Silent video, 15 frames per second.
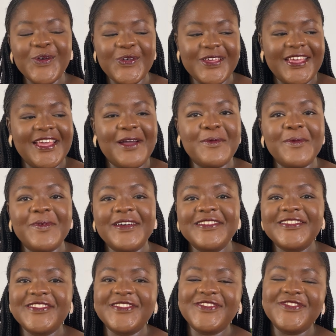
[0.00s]
Okay, I'm
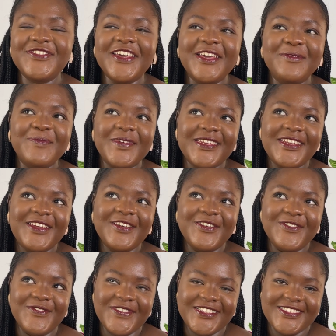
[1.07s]
about to do a mini
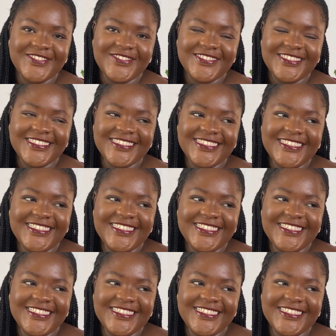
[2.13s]
confession.